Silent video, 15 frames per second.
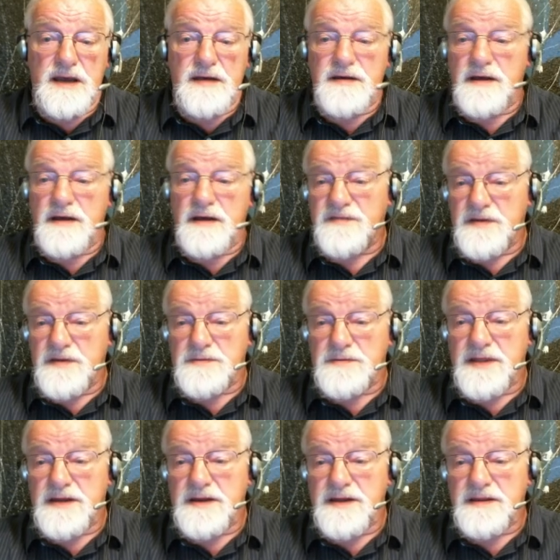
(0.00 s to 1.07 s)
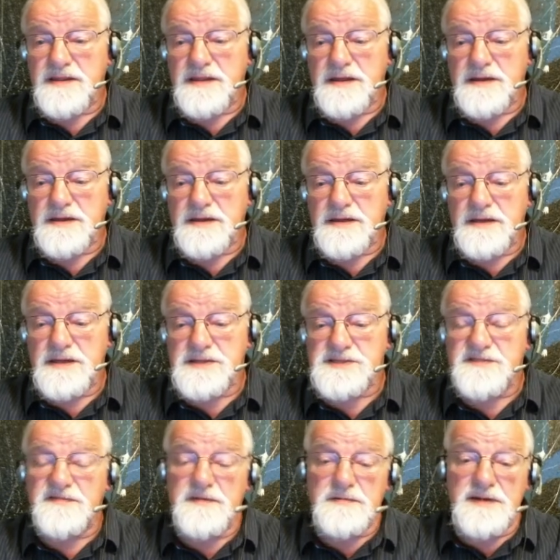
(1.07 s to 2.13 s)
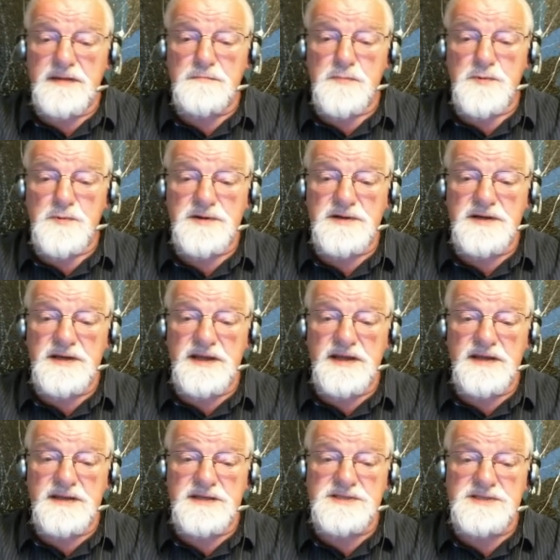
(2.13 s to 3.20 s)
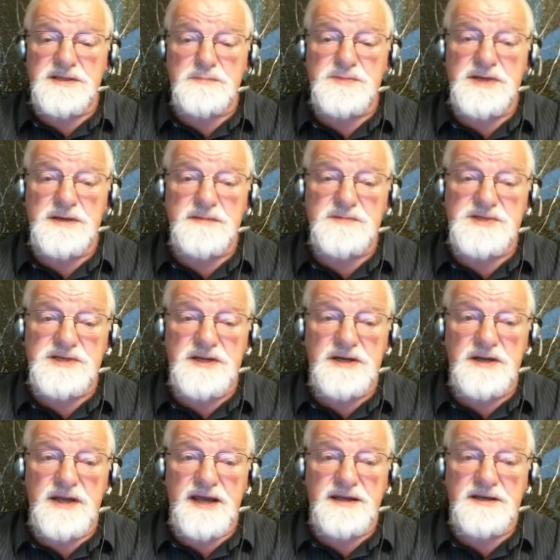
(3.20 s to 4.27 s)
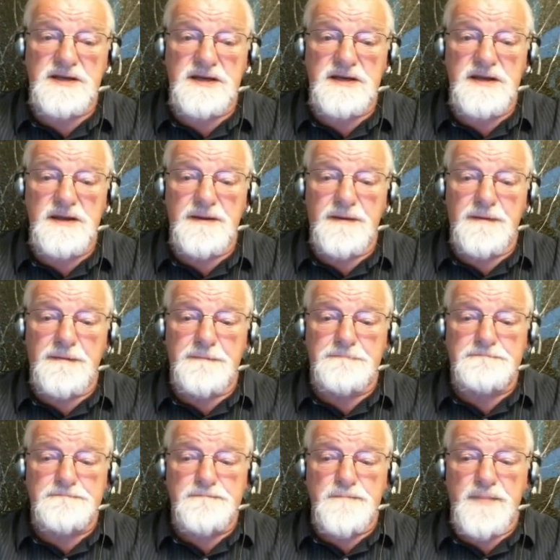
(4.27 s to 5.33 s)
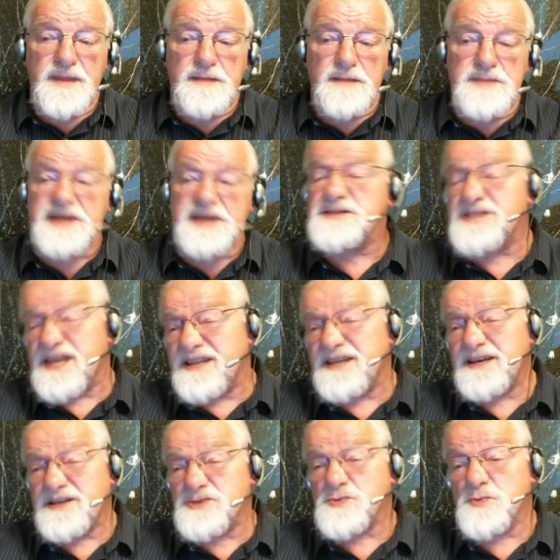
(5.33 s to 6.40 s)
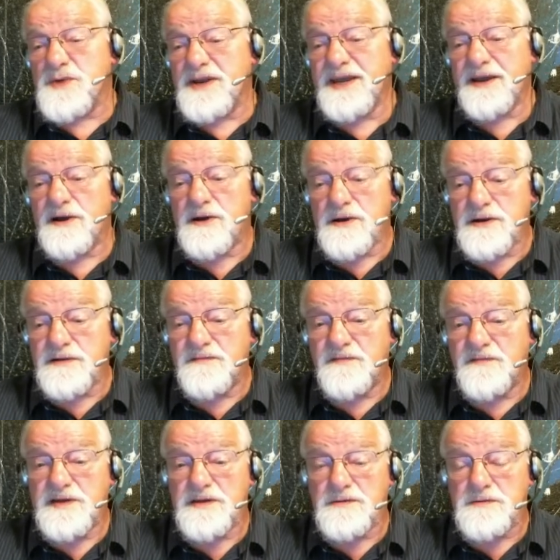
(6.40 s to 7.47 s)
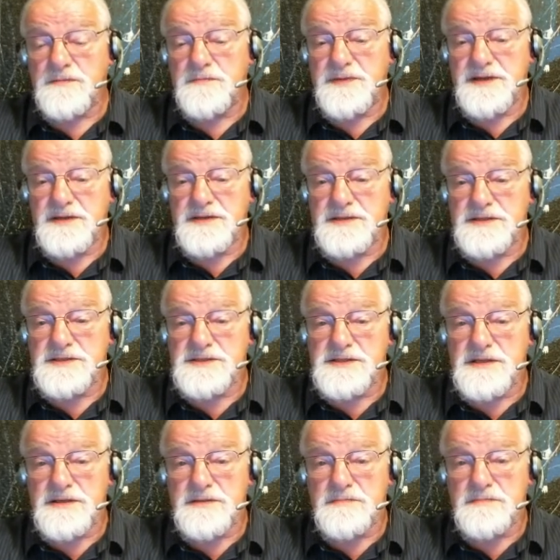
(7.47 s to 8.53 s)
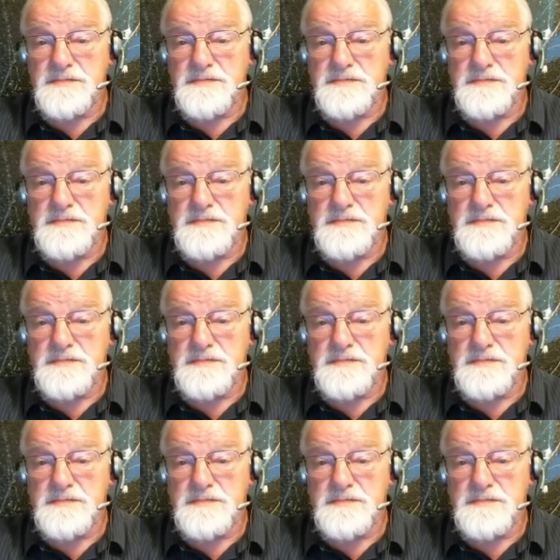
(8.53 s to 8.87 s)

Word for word: a, a field that I think is very important and is sometimes neglected because I think it's a really hard field because um,